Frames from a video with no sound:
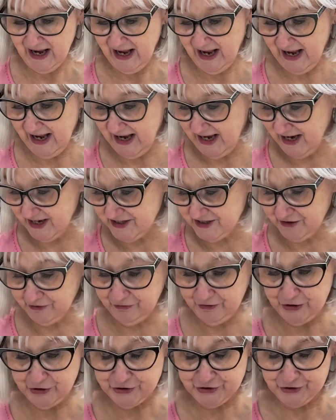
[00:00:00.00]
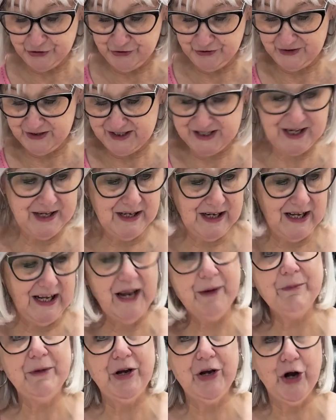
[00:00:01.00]
And if you do, certainly
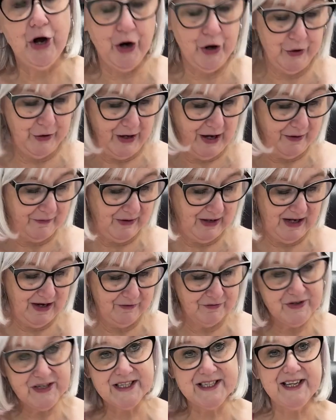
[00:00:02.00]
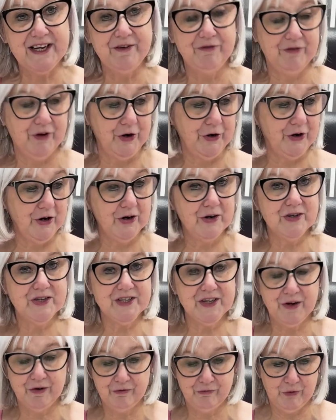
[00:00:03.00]
let me know. I would love to see photos
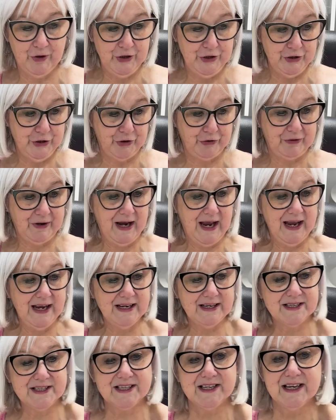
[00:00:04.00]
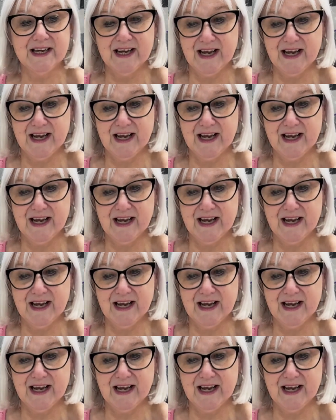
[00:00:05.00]
of what you create.